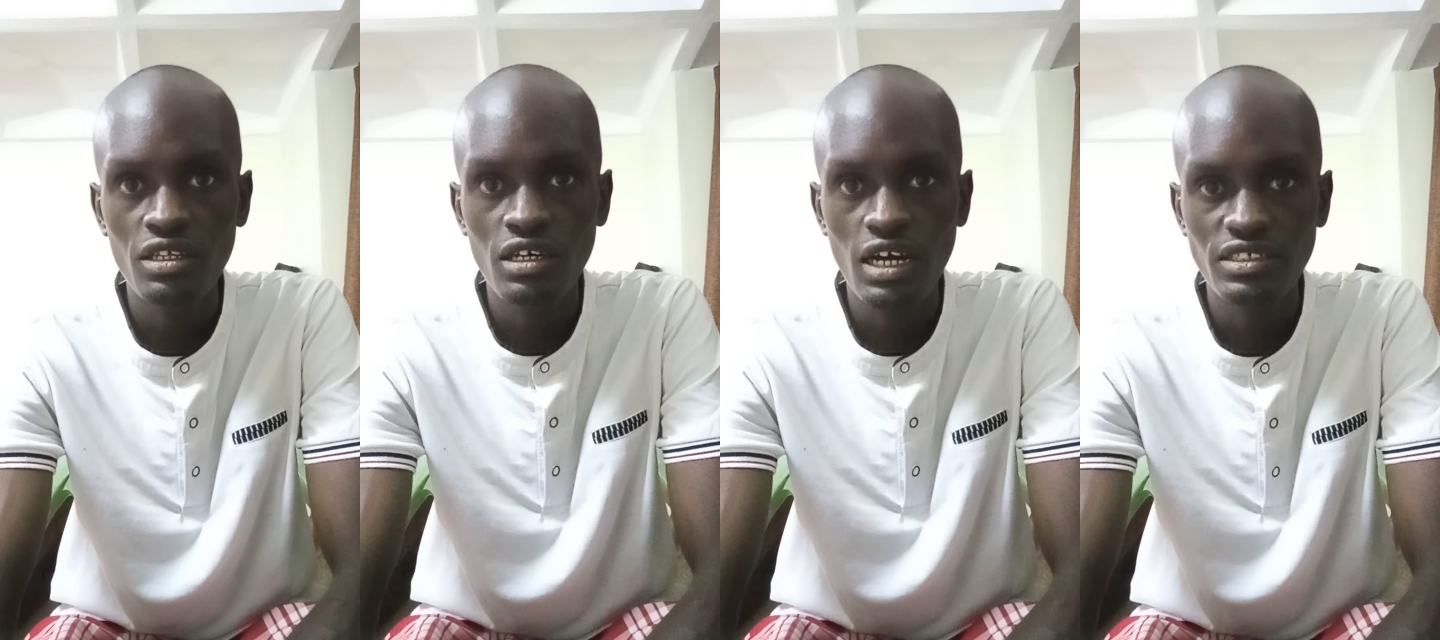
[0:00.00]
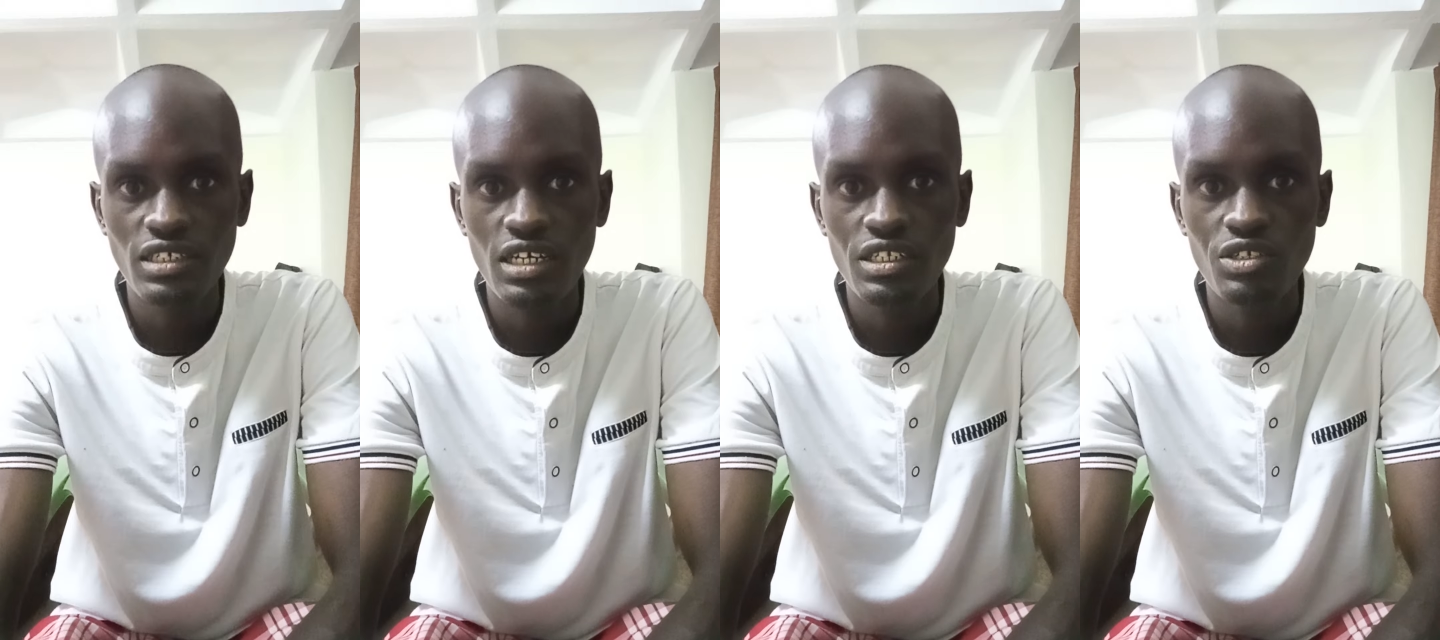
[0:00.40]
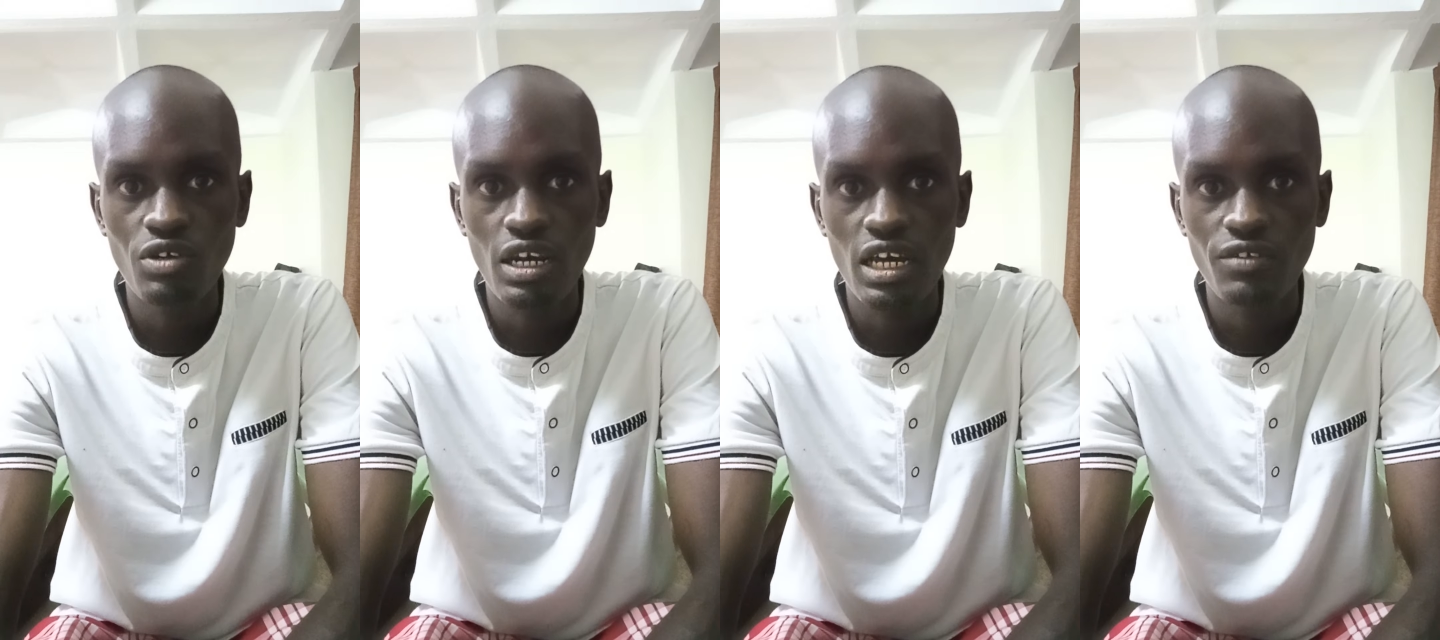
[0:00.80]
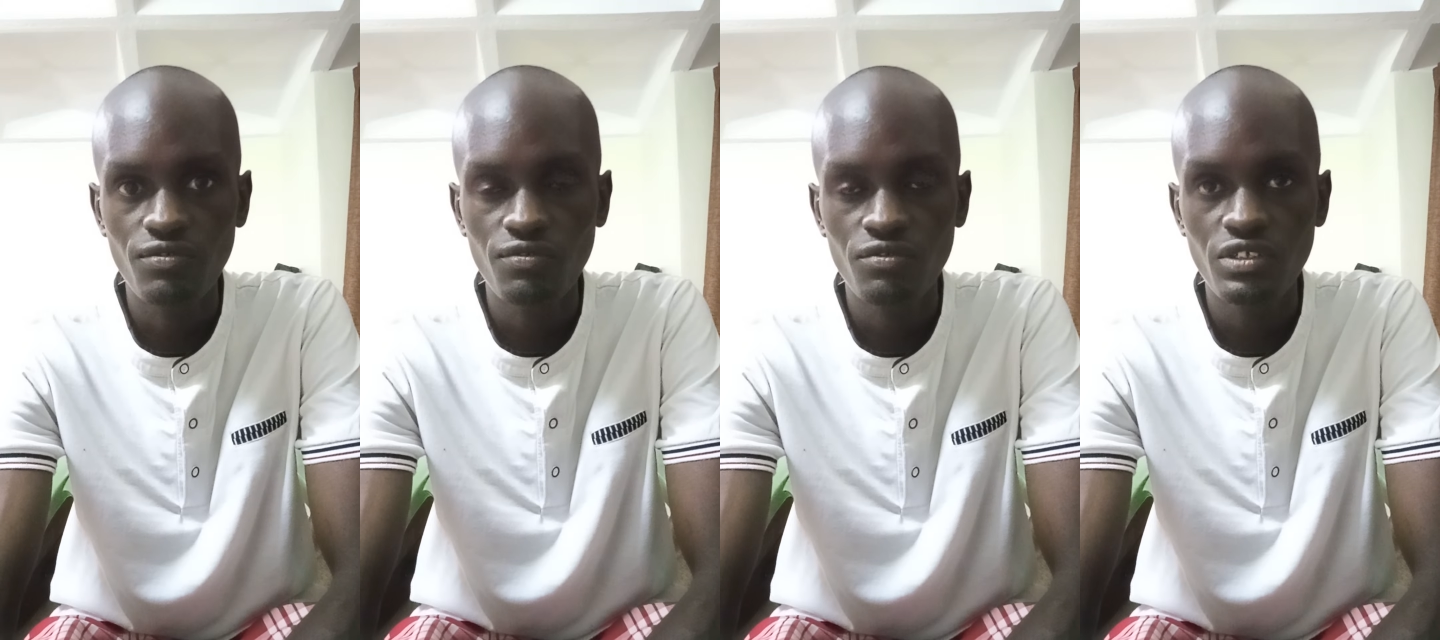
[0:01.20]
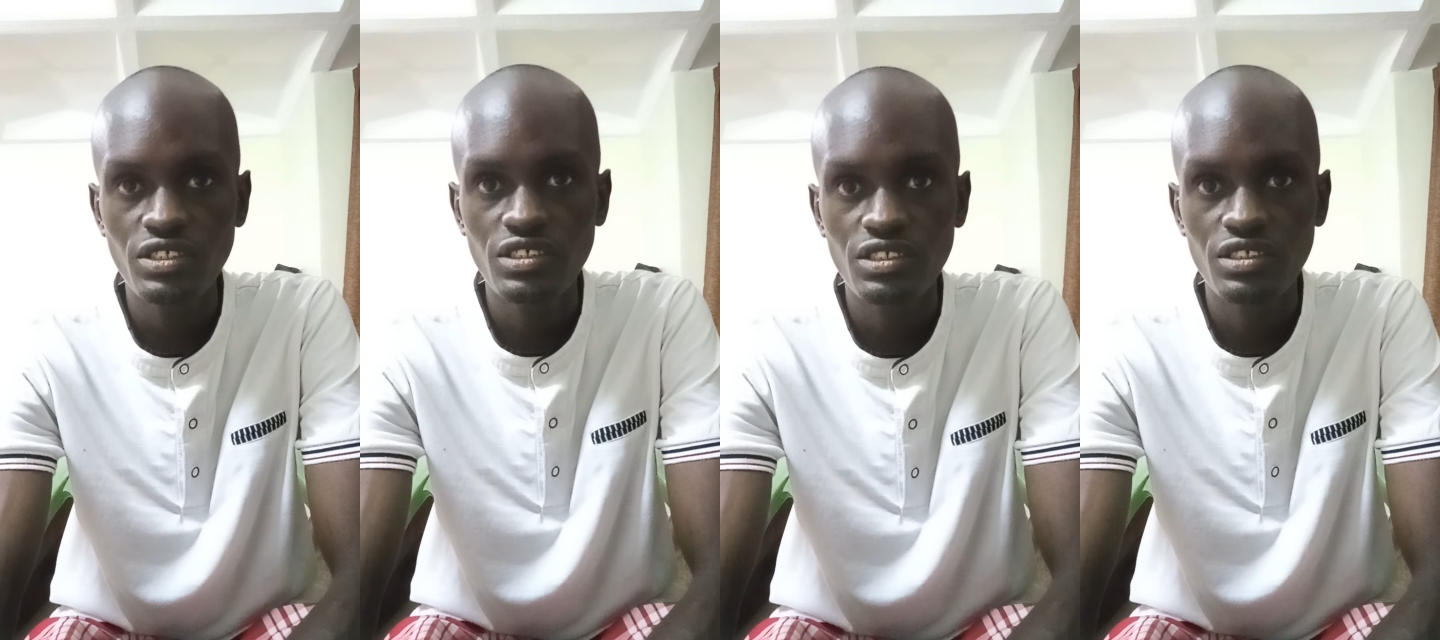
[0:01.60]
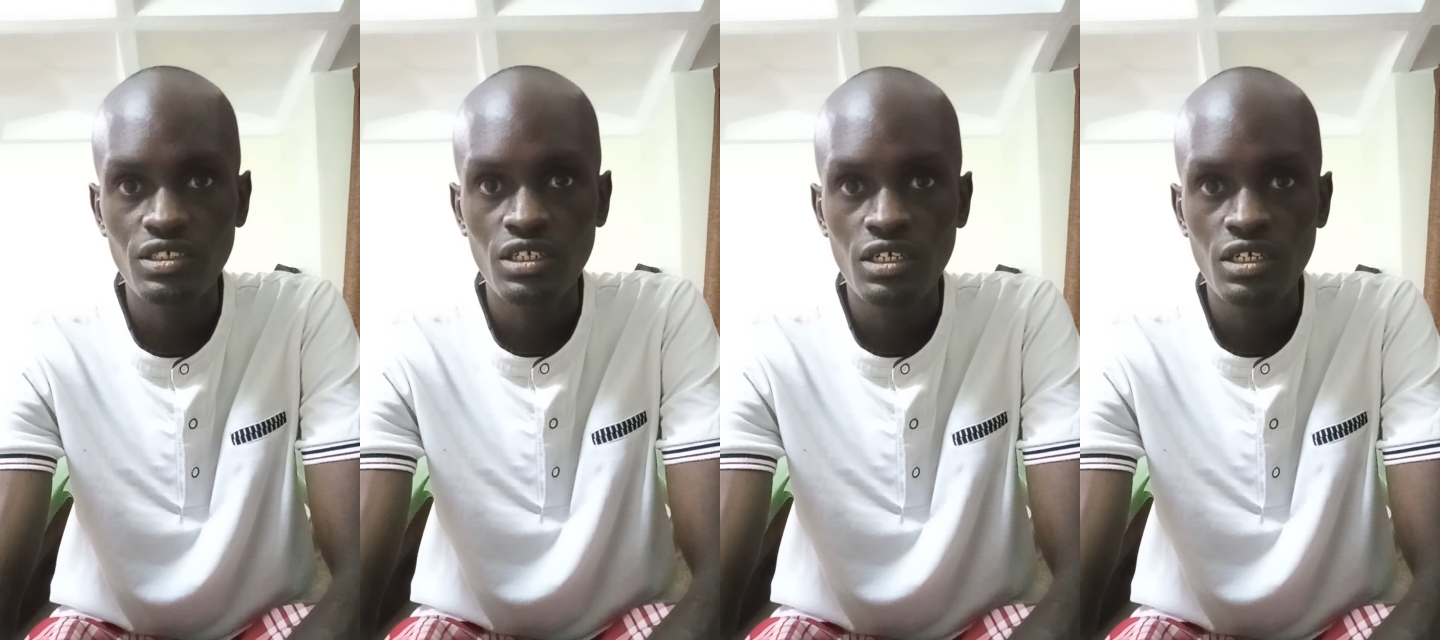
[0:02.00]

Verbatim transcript: a son in your life. This is